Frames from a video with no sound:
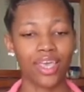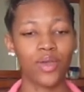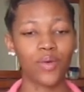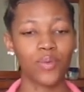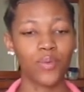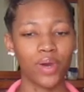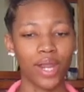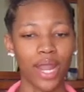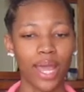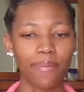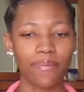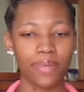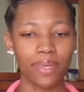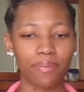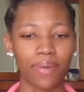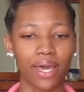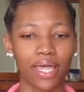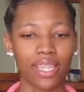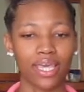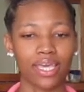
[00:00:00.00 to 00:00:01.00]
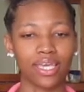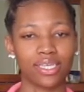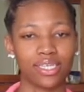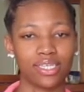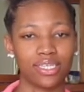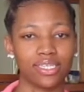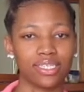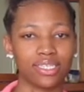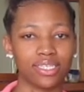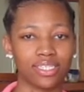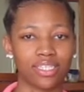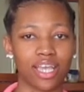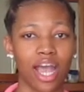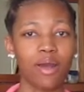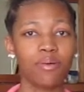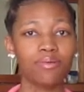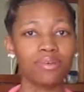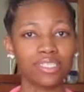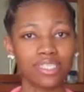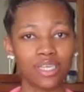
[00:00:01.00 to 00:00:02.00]
what I mean by that is, I
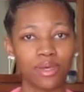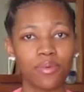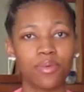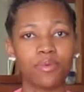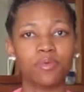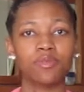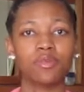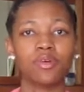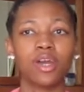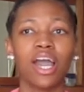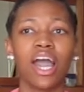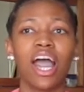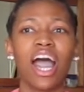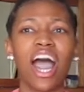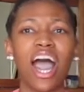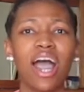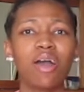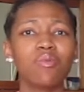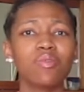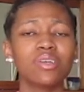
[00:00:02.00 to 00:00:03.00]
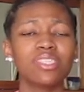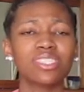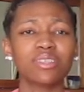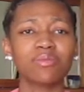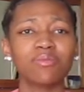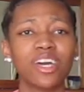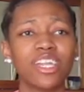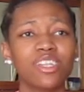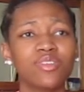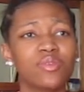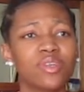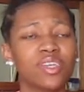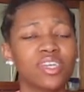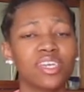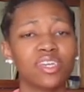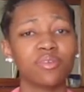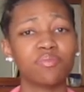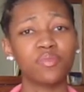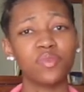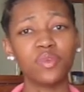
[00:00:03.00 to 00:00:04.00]
would tell people, I want somebody who can
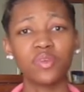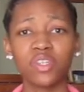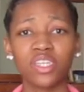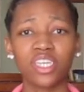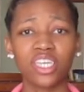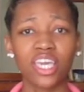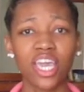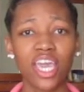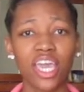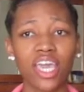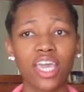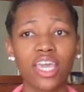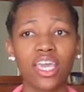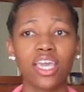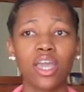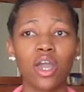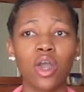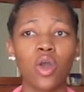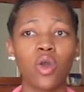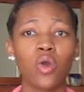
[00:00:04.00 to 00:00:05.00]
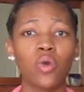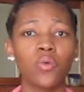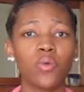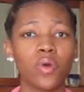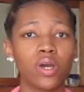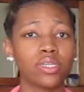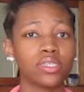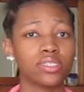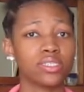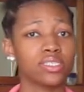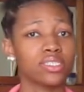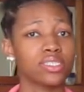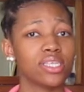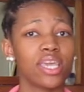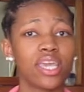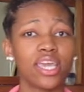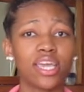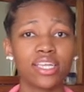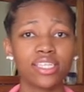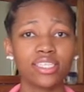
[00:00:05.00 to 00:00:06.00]
communicate, who
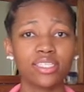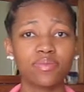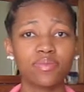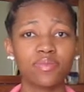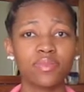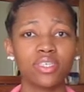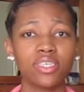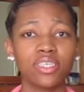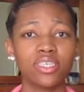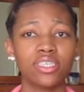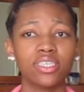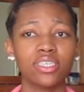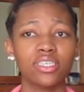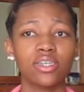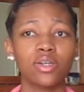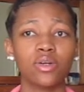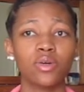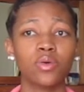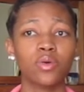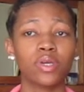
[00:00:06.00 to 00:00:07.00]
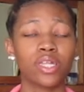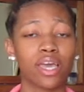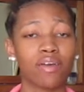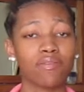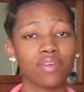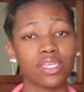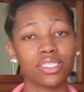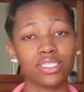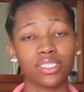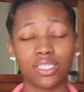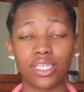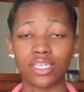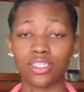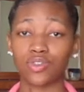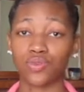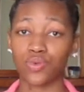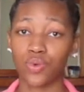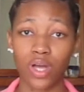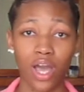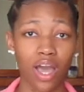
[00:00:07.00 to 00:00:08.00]
understands me, who can have an
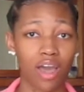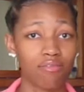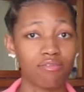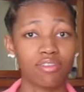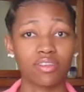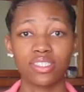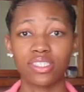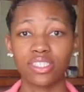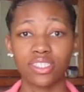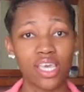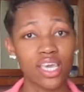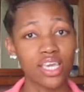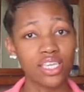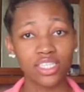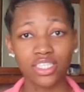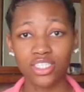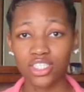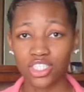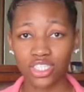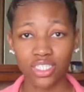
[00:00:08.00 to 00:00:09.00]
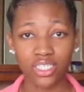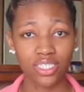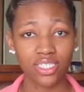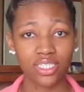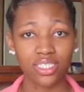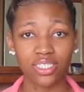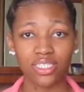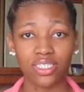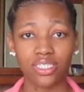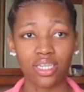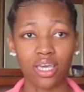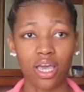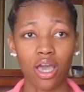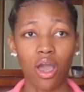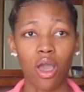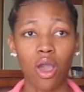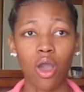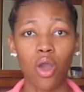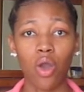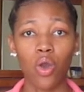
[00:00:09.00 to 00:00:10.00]
intellectual conversation,
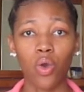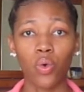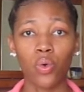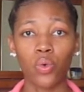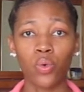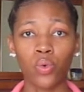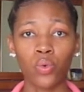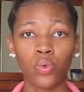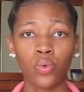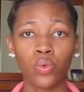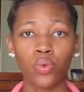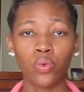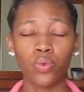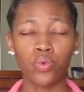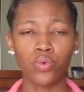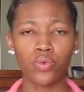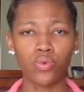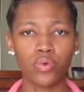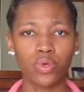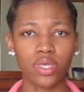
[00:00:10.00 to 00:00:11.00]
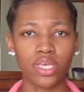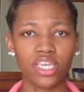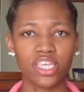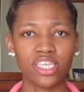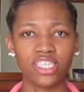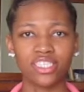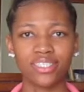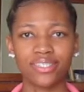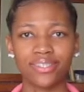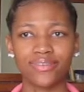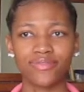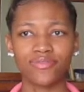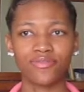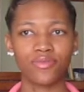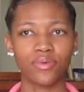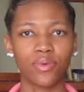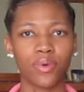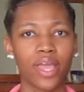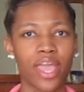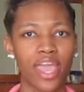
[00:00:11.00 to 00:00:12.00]
who isn't
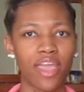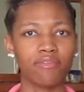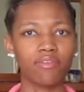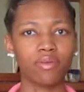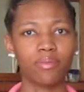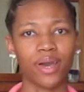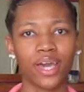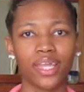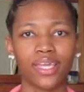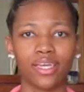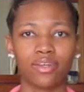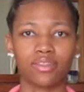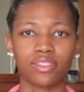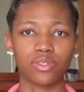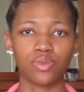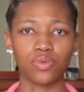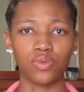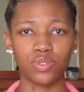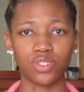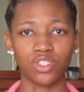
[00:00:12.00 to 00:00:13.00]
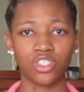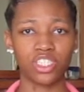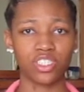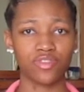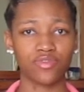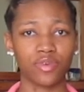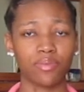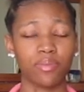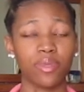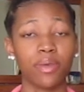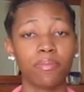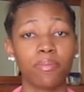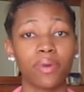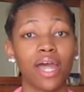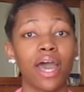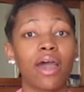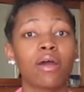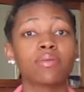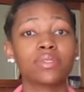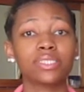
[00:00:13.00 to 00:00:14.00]
for everybody else and who is just for me. But
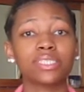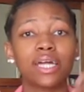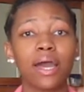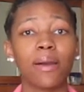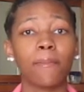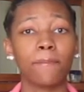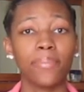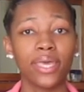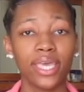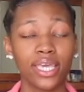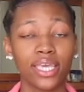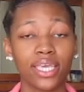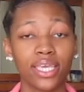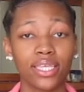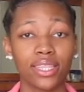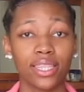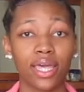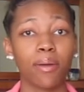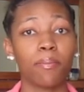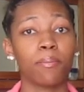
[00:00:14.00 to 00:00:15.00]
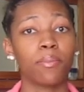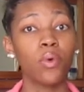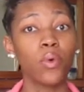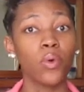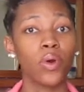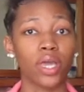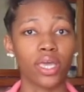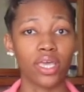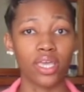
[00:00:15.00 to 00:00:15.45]
I was not picking that boy.